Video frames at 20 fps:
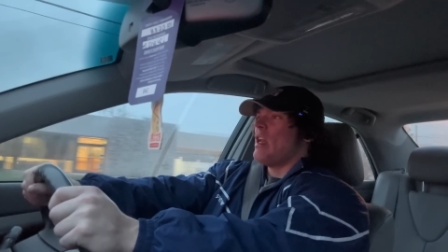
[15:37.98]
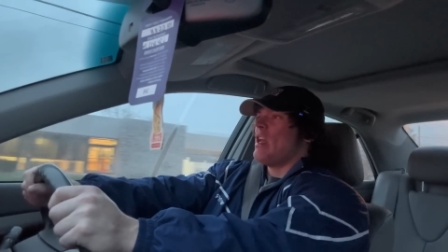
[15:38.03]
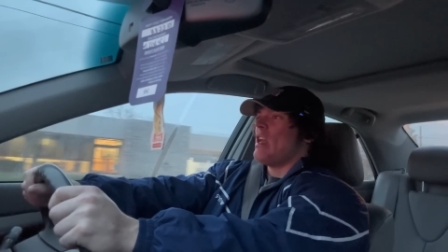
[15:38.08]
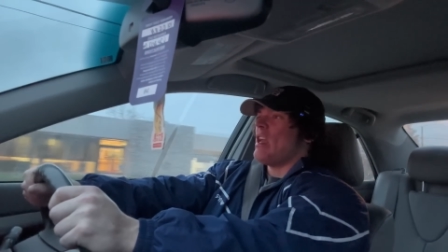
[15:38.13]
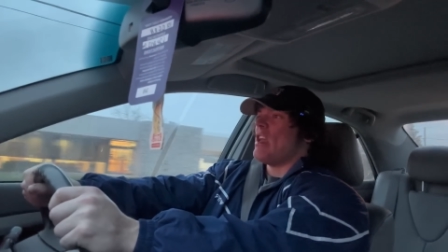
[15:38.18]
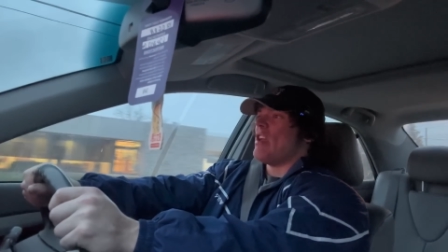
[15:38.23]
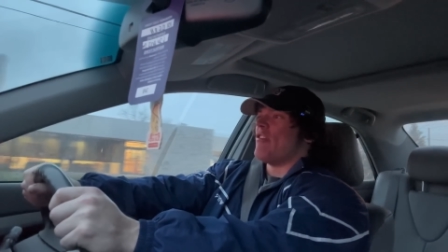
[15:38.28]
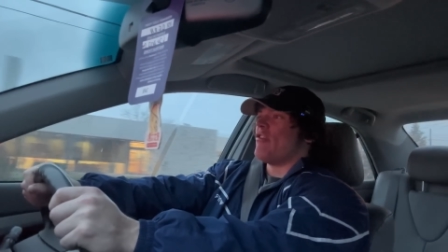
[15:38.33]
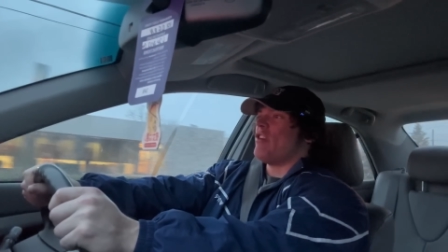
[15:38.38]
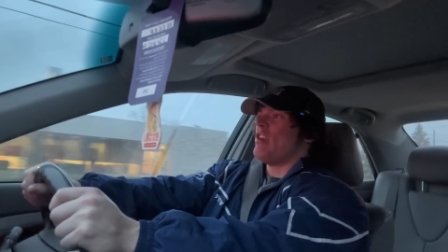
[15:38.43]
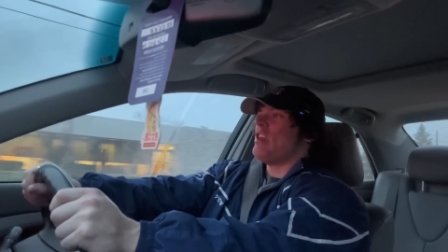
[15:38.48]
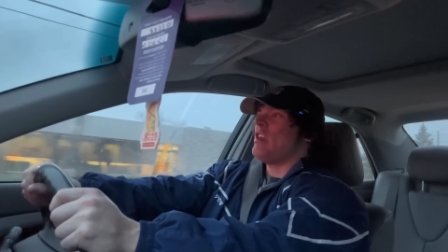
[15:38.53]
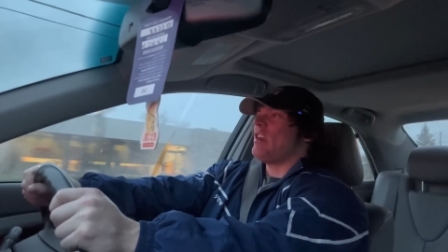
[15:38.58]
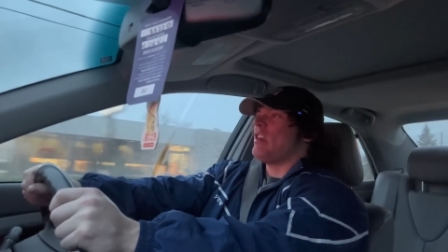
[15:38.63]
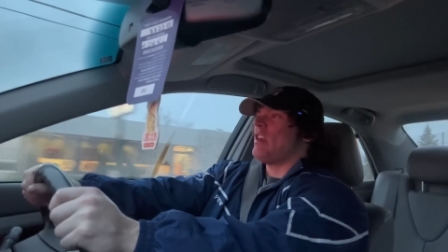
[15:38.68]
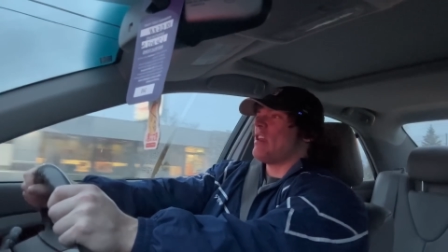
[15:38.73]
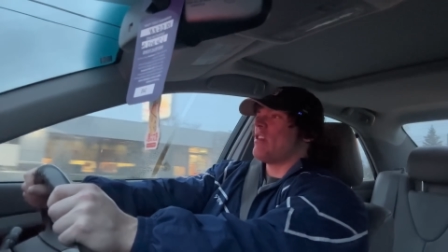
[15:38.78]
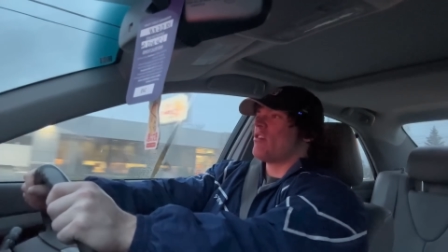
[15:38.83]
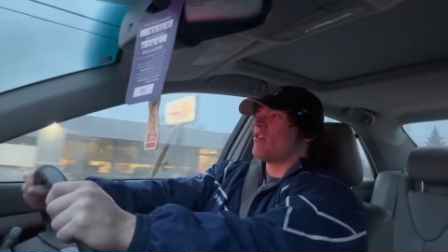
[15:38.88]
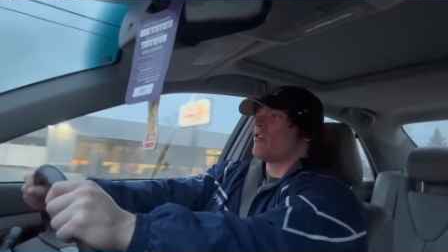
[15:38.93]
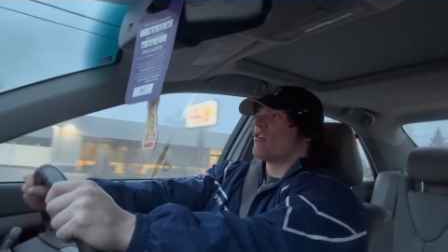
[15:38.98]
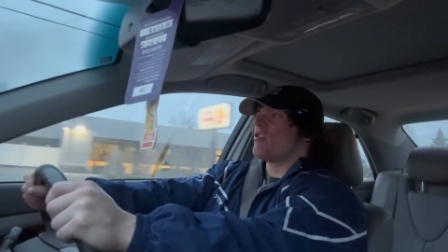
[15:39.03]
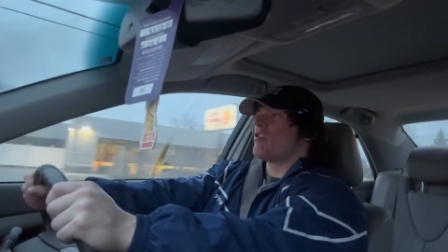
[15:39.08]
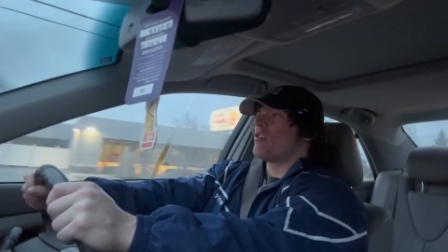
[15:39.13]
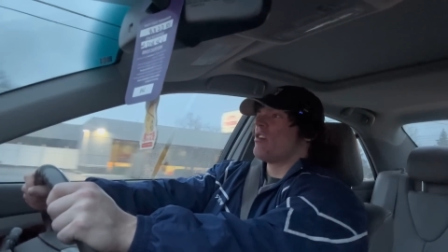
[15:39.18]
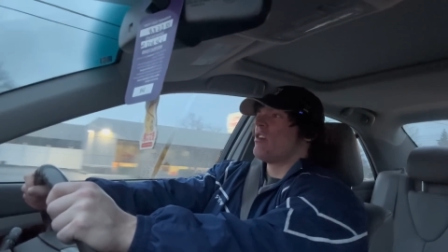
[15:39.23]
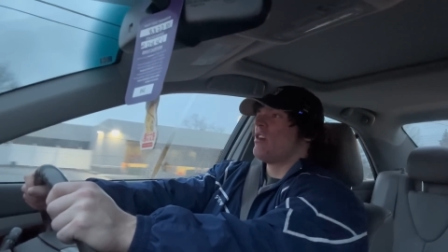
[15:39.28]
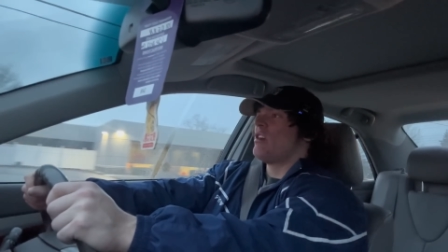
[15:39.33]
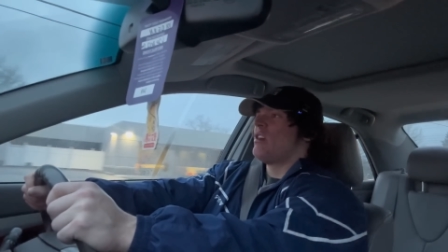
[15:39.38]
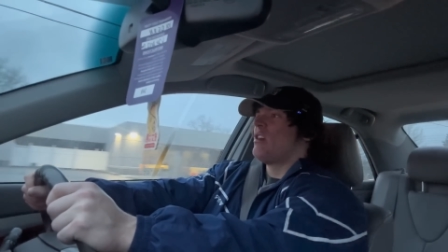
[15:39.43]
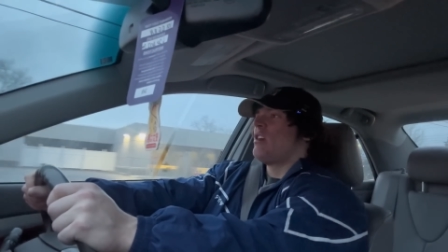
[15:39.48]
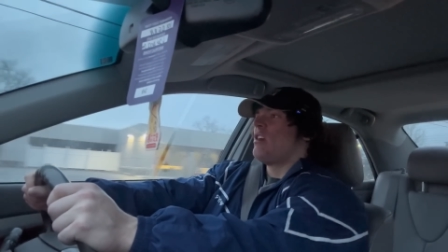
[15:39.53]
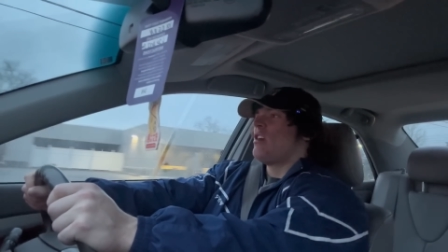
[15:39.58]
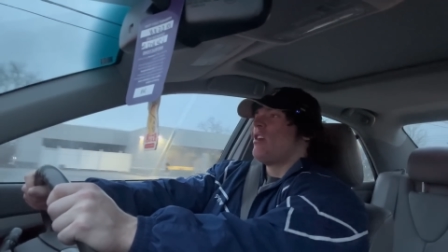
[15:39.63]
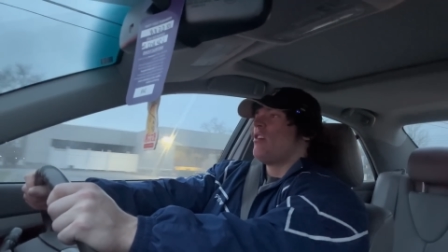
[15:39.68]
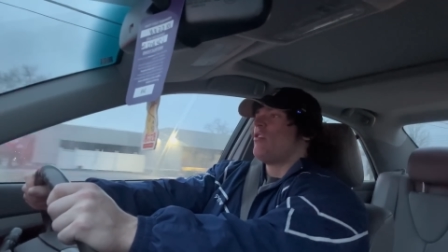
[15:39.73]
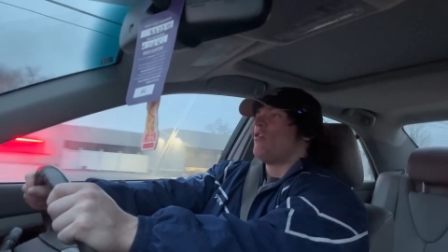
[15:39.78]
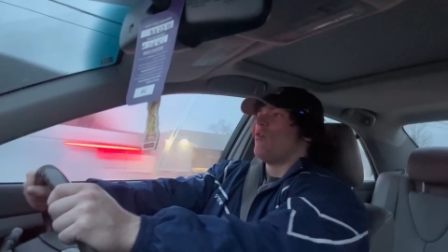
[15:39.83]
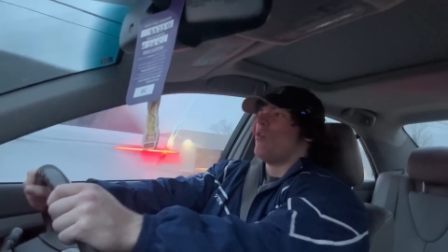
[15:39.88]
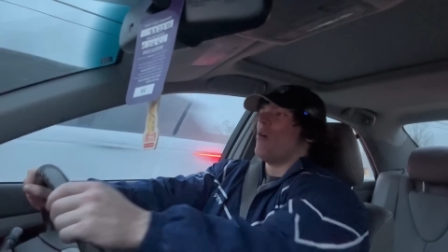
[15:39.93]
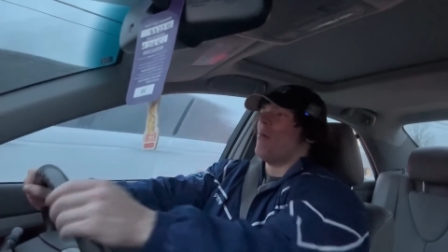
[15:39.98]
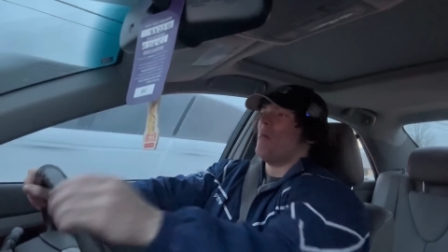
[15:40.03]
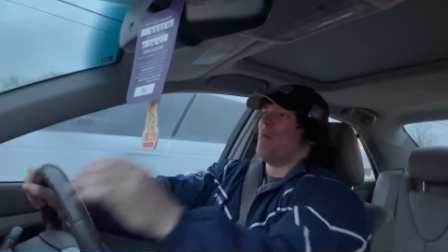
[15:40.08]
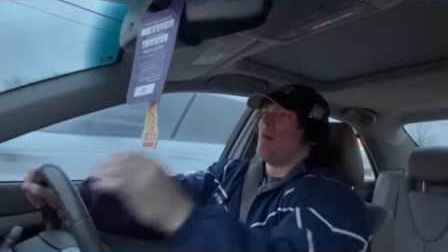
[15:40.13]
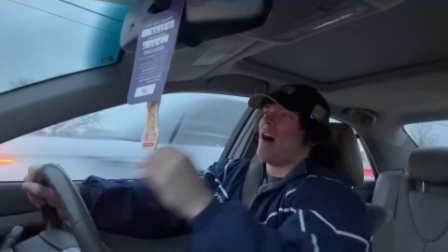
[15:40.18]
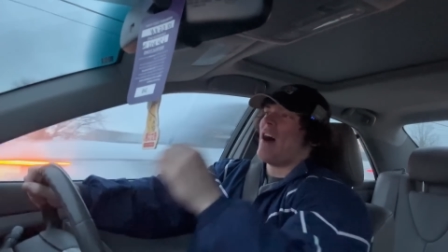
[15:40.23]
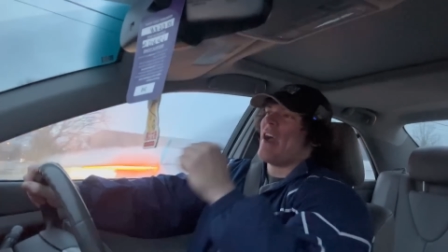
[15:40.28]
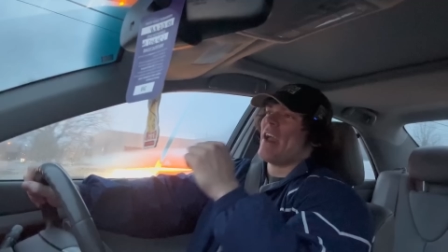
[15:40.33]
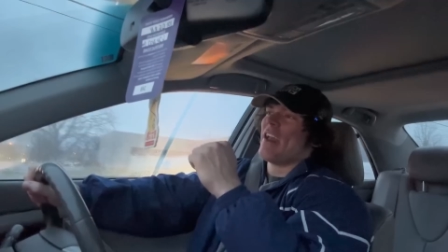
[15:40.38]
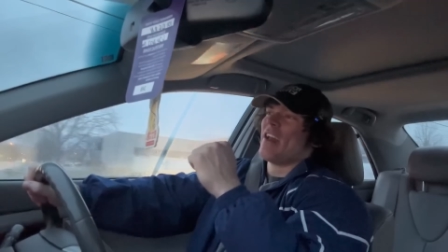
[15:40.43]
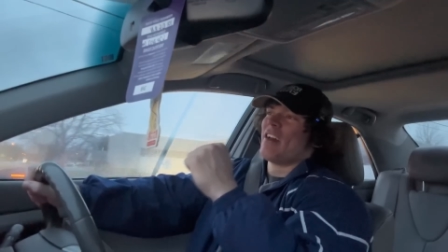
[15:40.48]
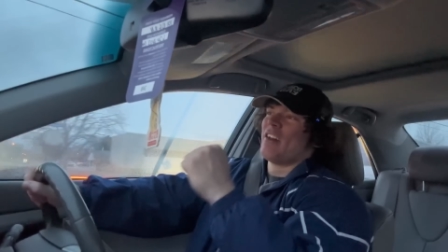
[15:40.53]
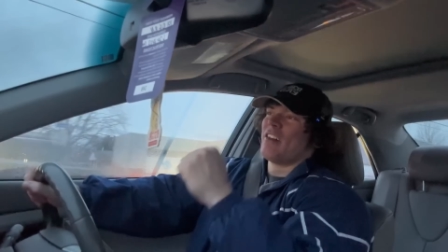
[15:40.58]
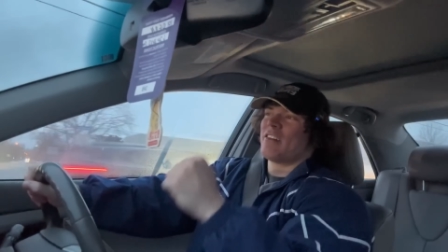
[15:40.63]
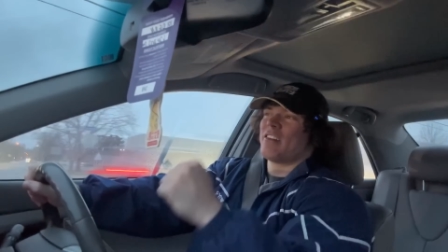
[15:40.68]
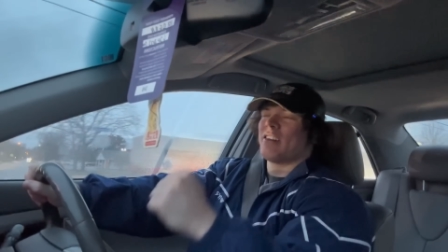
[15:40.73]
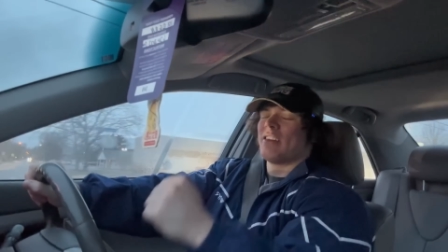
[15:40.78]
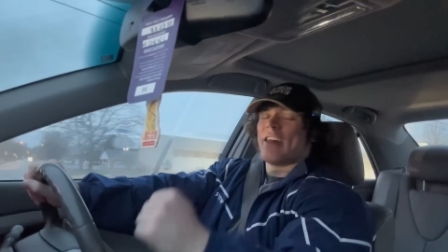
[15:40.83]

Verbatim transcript: if he gets to a mild